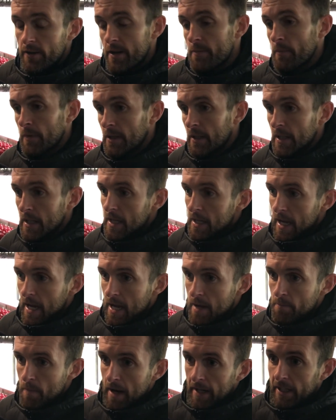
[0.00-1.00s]
and
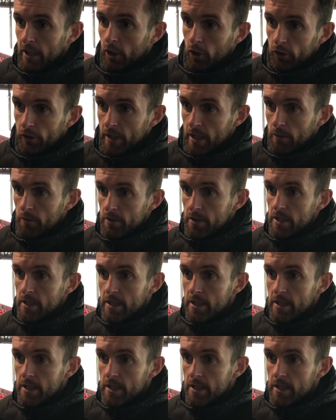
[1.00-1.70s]
then Macker got down